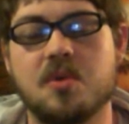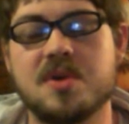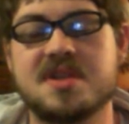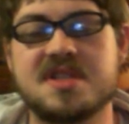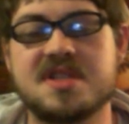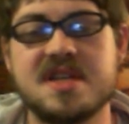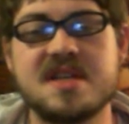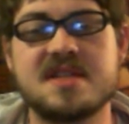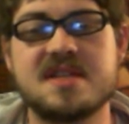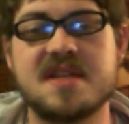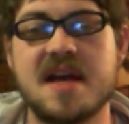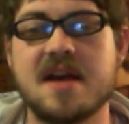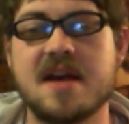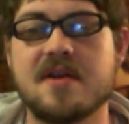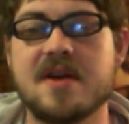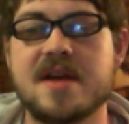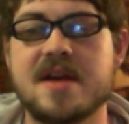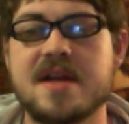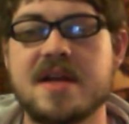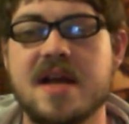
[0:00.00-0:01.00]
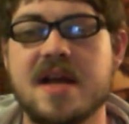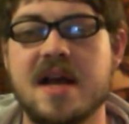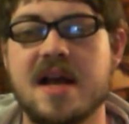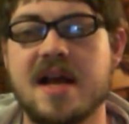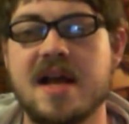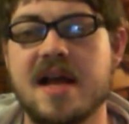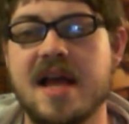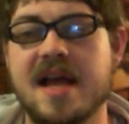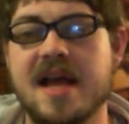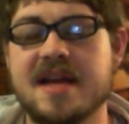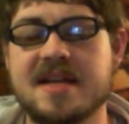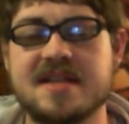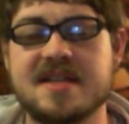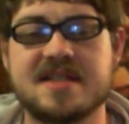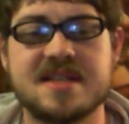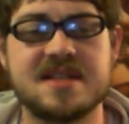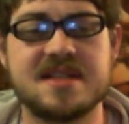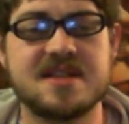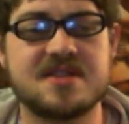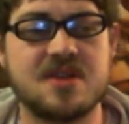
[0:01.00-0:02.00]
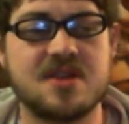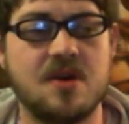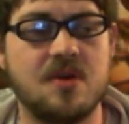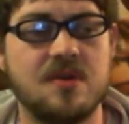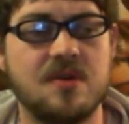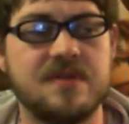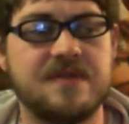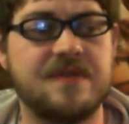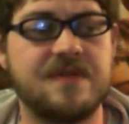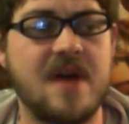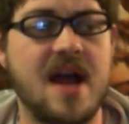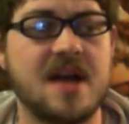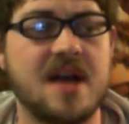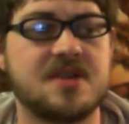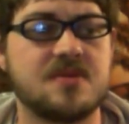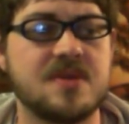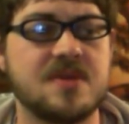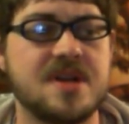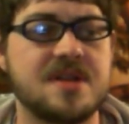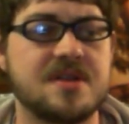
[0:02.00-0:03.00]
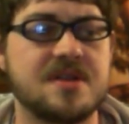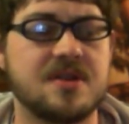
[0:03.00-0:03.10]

see Darry, and he's in this old factory.